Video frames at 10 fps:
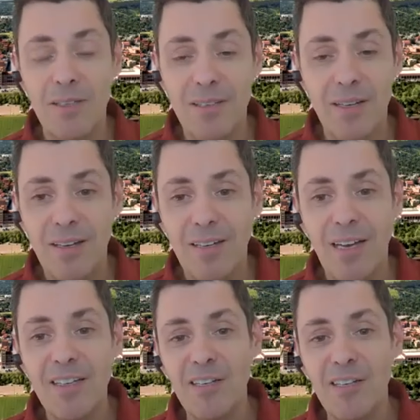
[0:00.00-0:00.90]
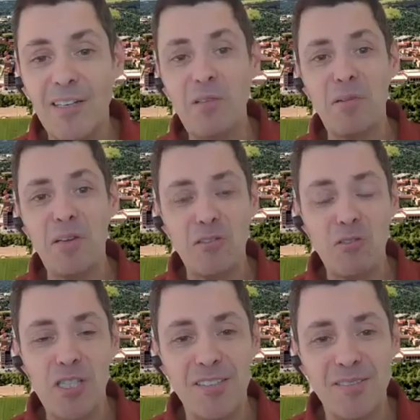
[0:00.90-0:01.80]
I, I, I agree with everything
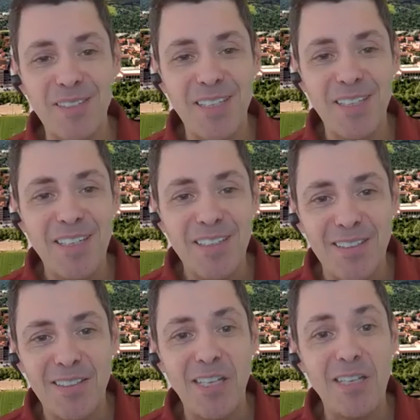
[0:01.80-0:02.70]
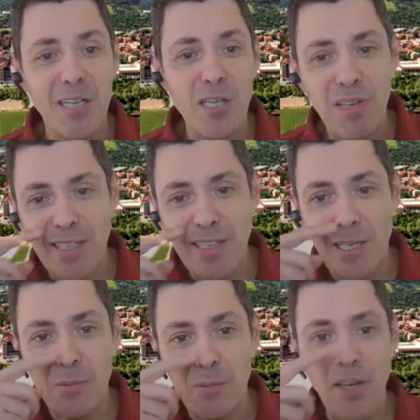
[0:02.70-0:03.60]
you said. That, that's why the
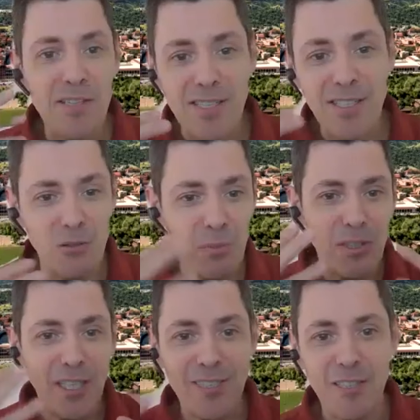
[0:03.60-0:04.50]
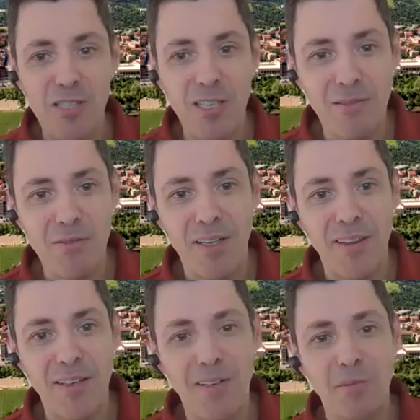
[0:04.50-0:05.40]
labyrinth is there to protect ourselves, I
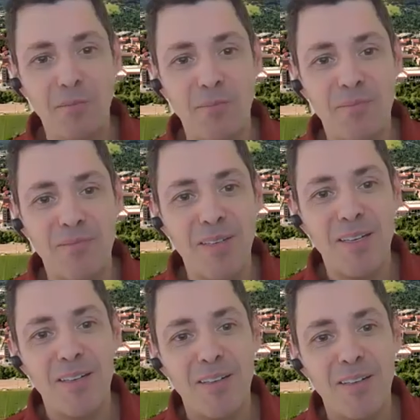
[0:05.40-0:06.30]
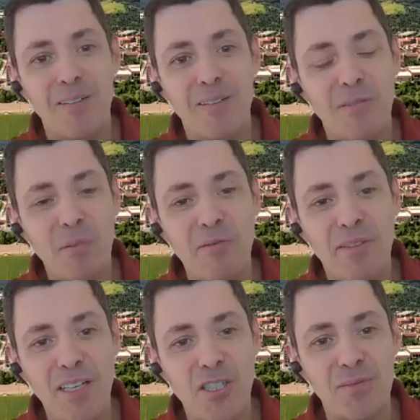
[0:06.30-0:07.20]
think, from from
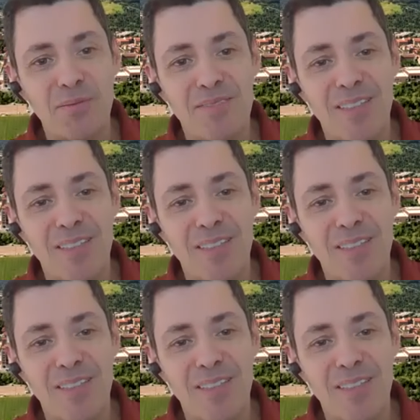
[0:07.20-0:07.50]
infection.